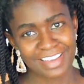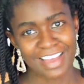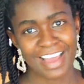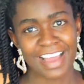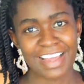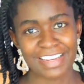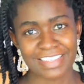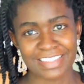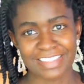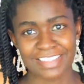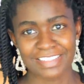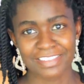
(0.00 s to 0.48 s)

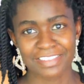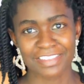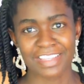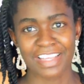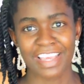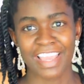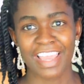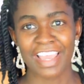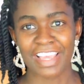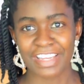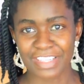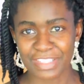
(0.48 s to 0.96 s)
until
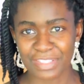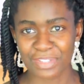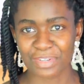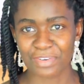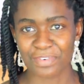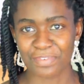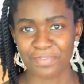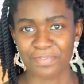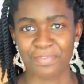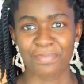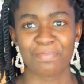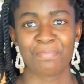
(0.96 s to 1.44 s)
the end
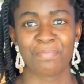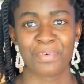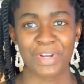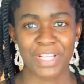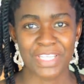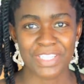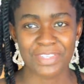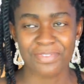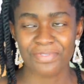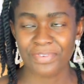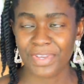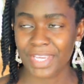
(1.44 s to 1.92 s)
of
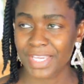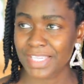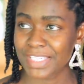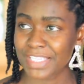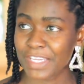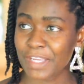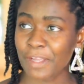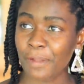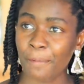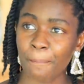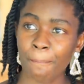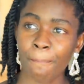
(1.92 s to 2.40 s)

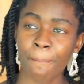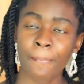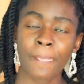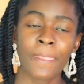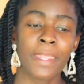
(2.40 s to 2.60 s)
breastfeeding.